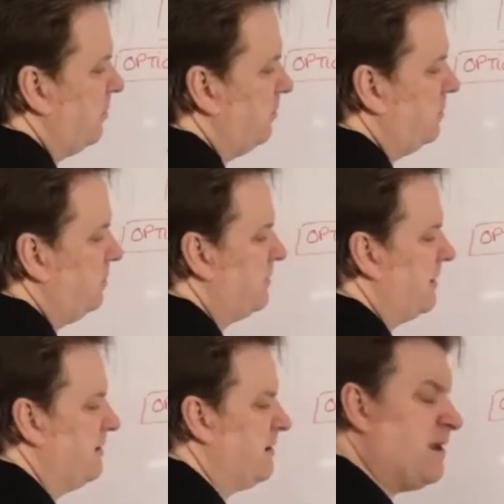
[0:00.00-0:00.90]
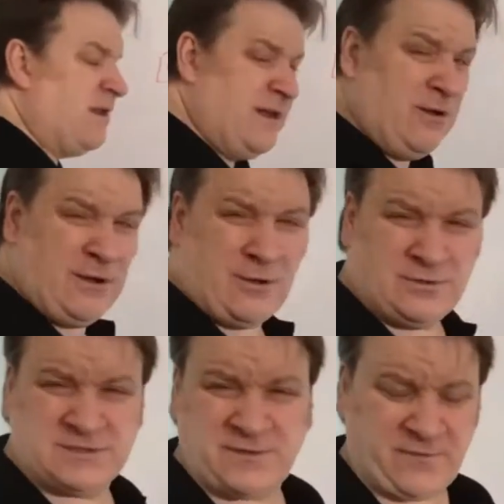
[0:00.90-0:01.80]
You get loads
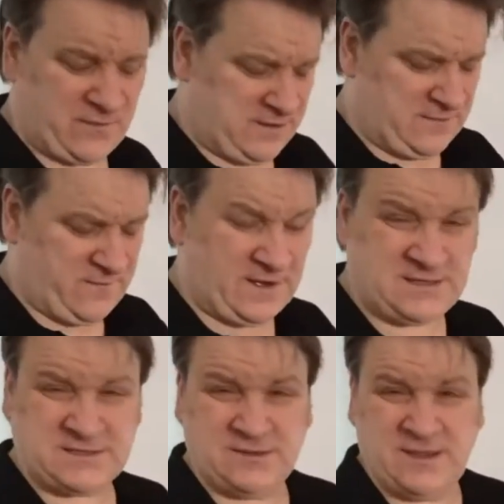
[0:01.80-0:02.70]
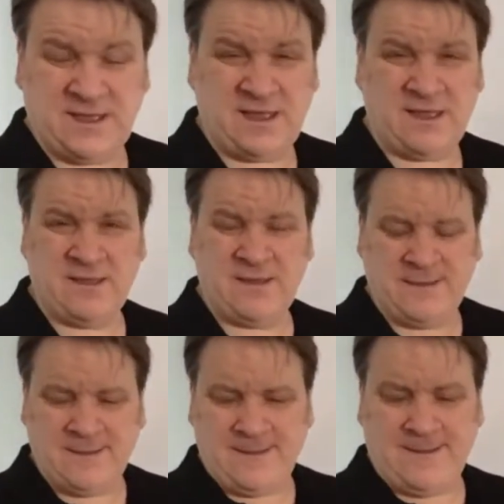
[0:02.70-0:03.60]
of free advice on there.
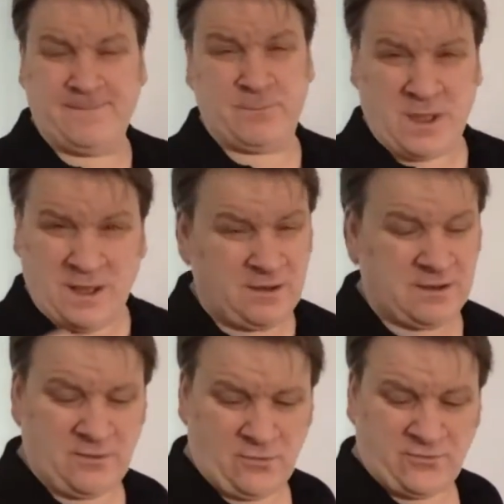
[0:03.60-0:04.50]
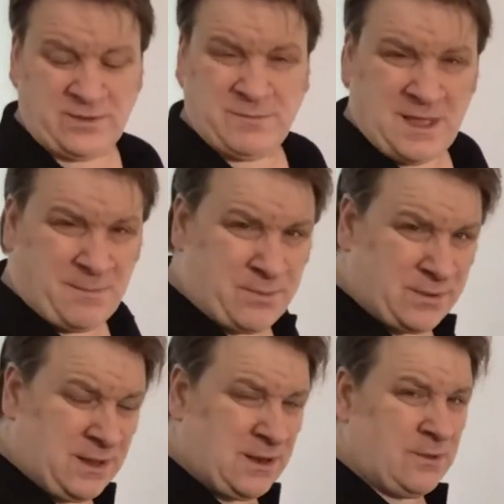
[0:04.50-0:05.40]
Or ring me up, you know,